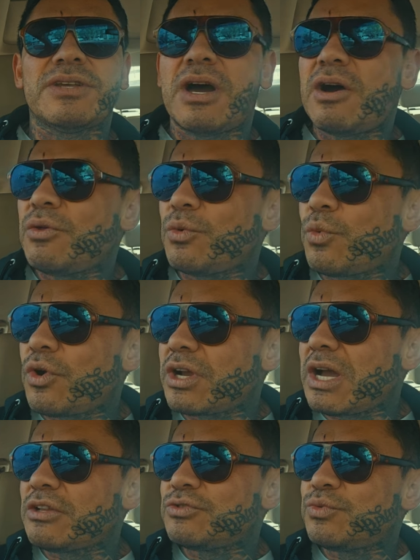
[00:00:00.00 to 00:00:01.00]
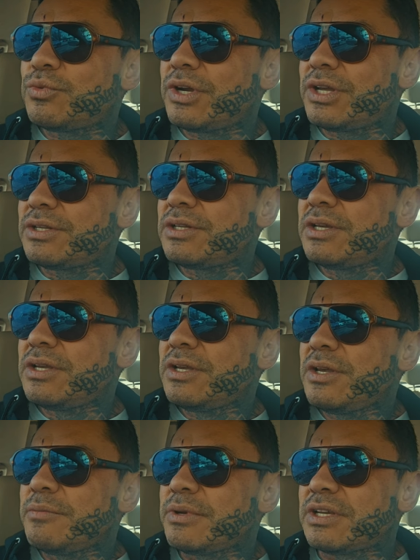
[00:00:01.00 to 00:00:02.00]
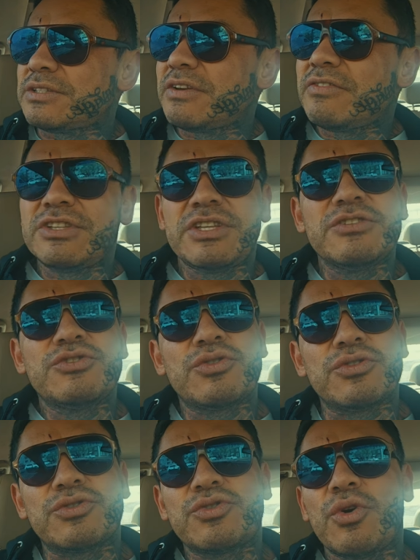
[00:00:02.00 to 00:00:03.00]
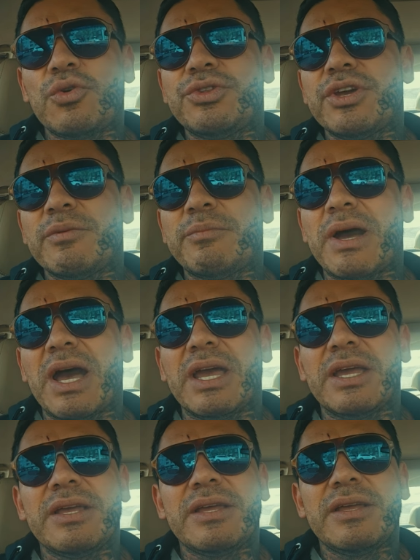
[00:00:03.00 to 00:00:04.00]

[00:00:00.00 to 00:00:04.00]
how the workouts went, because everything's controlled there by